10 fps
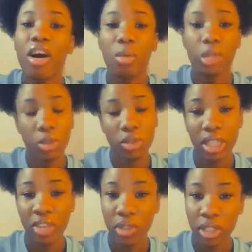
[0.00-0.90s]
As soon
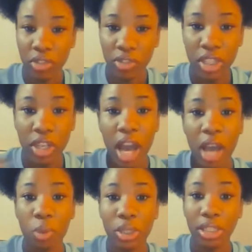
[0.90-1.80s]
as I finish a video,
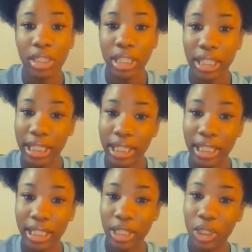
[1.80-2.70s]
I will delete
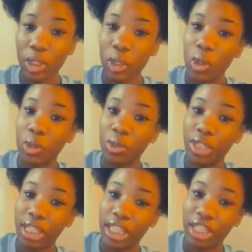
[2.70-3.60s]
it, so
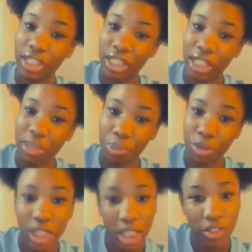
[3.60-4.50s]
you can either see the
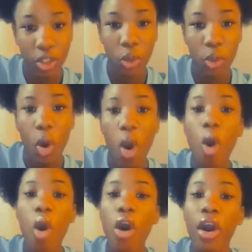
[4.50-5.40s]
preview
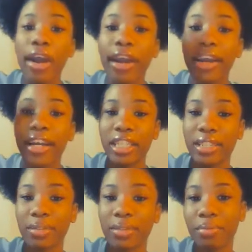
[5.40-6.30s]
or
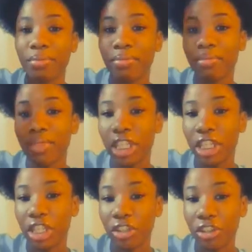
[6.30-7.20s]

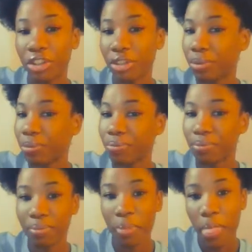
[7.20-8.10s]
either
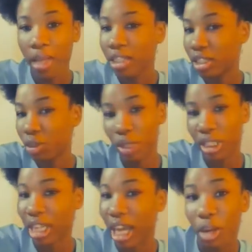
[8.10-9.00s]
just
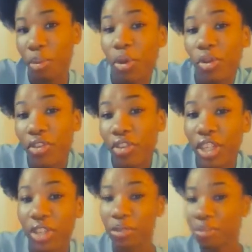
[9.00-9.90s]
wait till I upload the
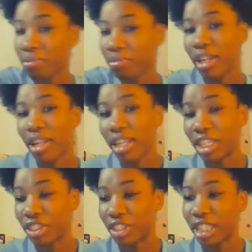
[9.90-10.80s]
video.
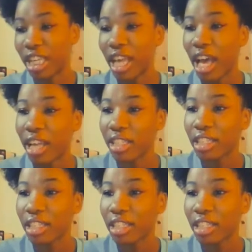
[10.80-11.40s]
Let's just say that.